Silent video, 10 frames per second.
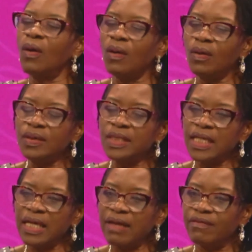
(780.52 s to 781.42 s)

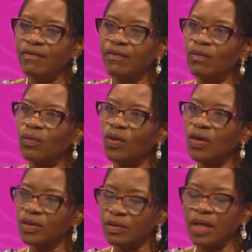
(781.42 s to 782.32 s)
only if
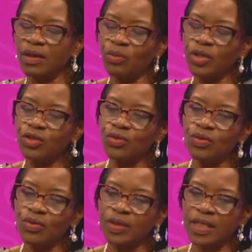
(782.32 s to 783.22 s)
one, and we do
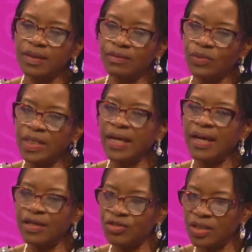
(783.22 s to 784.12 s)
know that with
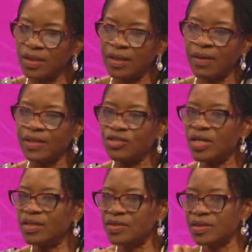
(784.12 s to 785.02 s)
aging, there are
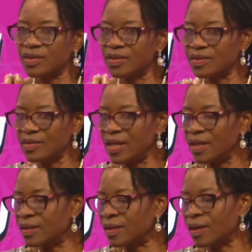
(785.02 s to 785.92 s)
changes
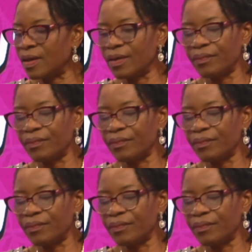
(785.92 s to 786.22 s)
in the